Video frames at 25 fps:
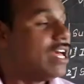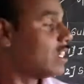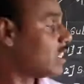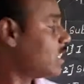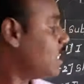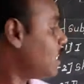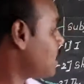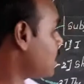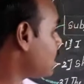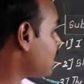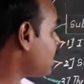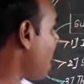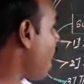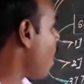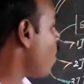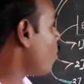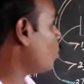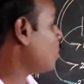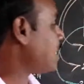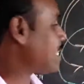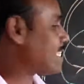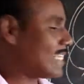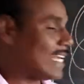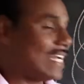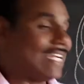This is
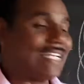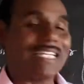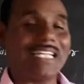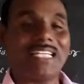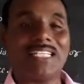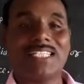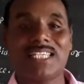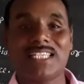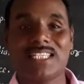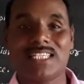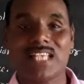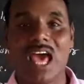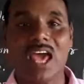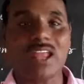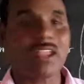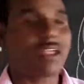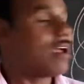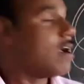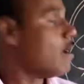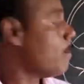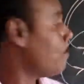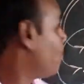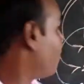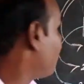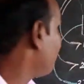how the sentences
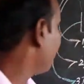are